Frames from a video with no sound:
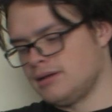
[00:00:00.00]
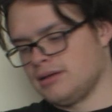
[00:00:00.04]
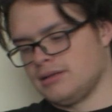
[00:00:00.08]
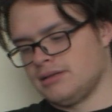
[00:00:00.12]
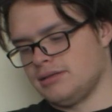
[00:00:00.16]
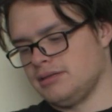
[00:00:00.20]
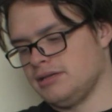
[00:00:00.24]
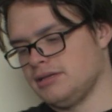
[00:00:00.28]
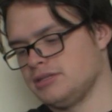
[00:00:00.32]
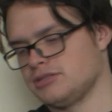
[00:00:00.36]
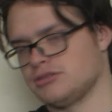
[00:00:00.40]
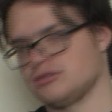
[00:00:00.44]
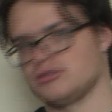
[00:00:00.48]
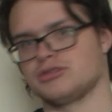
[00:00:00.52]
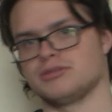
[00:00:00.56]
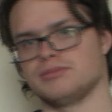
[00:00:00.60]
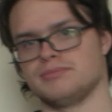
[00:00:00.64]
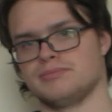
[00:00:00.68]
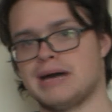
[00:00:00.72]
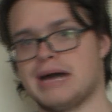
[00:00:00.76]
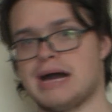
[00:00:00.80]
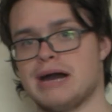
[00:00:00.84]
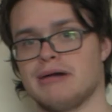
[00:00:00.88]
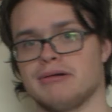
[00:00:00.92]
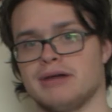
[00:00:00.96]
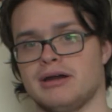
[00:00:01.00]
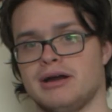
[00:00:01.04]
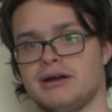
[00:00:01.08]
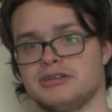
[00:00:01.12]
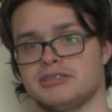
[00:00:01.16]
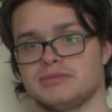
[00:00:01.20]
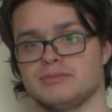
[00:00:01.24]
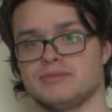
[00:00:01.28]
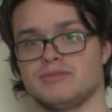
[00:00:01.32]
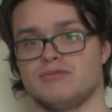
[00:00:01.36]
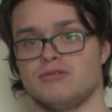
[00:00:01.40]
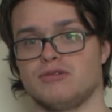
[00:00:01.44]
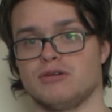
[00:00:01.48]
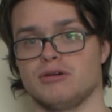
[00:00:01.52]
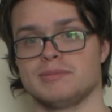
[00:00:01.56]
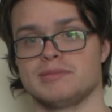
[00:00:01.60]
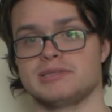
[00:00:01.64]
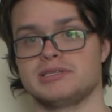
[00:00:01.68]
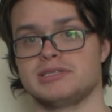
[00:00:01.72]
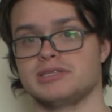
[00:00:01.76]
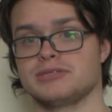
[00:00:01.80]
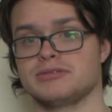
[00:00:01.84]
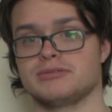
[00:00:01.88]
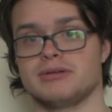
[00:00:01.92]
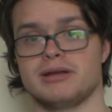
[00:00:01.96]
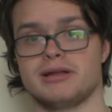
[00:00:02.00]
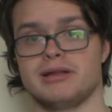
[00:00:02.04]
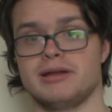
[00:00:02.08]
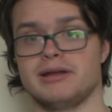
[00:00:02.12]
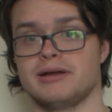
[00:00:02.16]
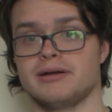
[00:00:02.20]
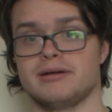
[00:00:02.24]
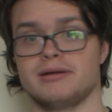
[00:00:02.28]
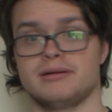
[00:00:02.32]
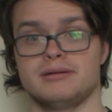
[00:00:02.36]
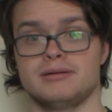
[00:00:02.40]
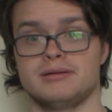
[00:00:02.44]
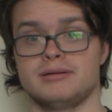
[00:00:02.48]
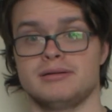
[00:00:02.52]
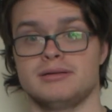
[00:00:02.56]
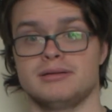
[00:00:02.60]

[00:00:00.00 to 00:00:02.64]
these are some powerhouse performances right here.